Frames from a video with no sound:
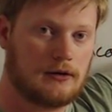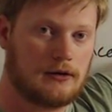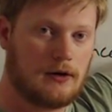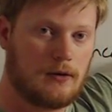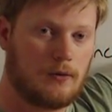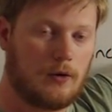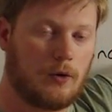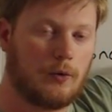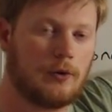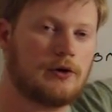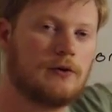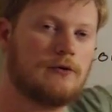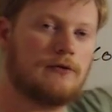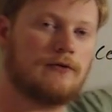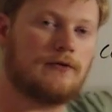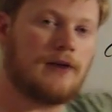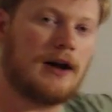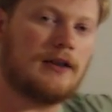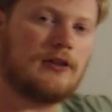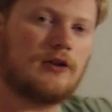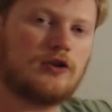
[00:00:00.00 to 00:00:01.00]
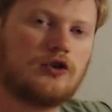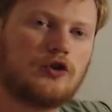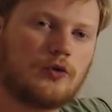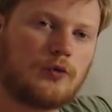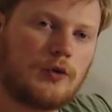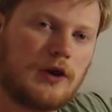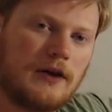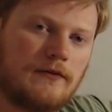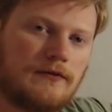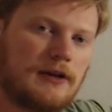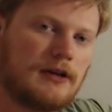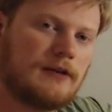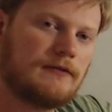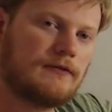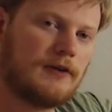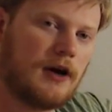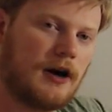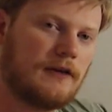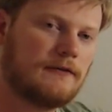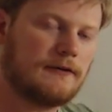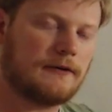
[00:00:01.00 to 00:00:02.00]
Well, when you find the derivative
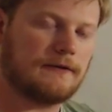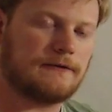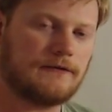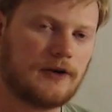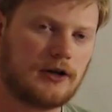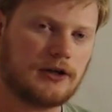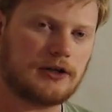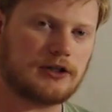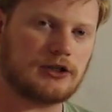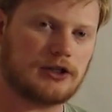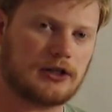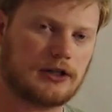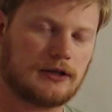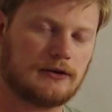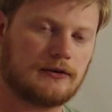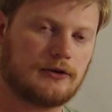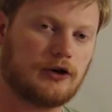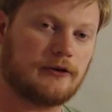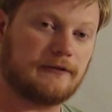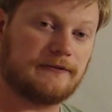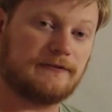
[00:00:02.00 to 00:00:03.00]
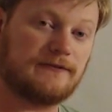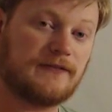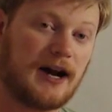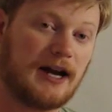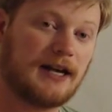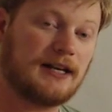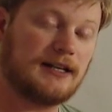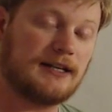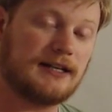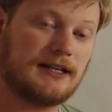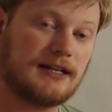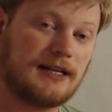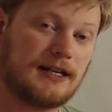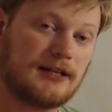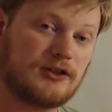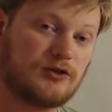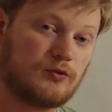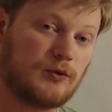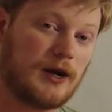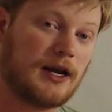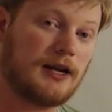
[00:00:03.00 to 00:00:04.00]
of a function, you're finding
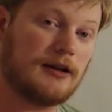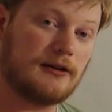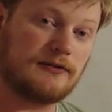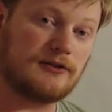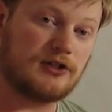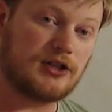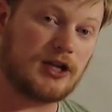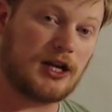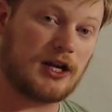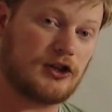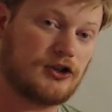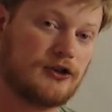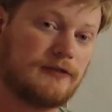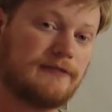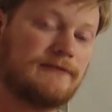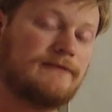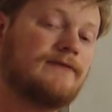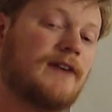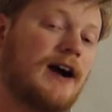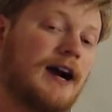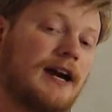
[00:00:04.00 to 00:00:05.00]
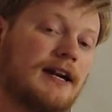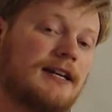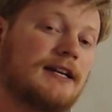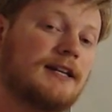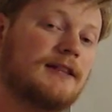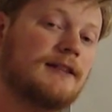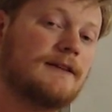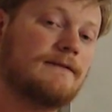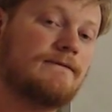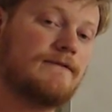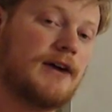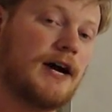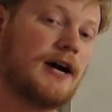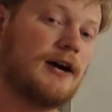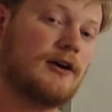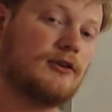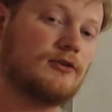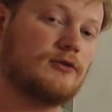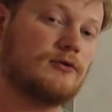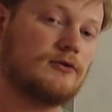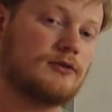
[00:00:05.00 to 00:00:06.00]
its rate of change. You're finding the
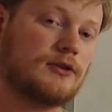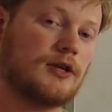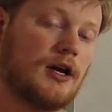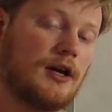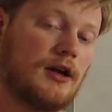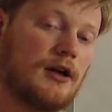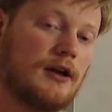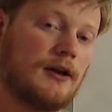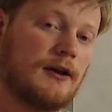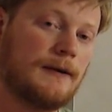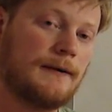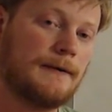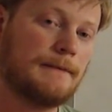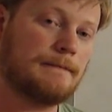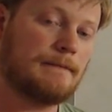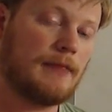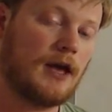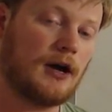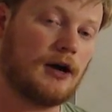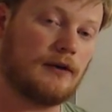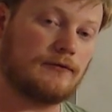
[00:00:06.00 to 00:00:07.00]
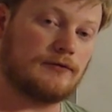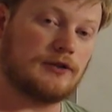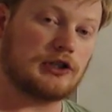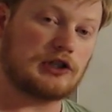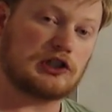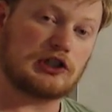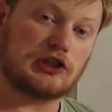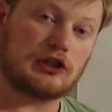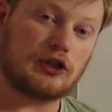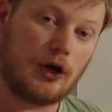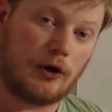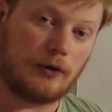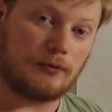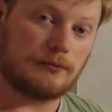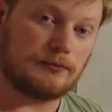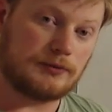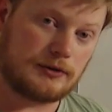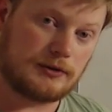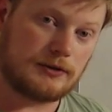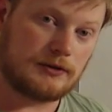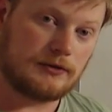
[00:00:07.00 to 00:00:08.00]
values of the
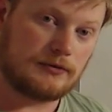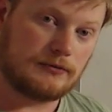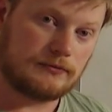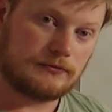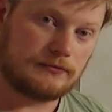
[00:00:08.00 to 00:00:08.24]
slopes.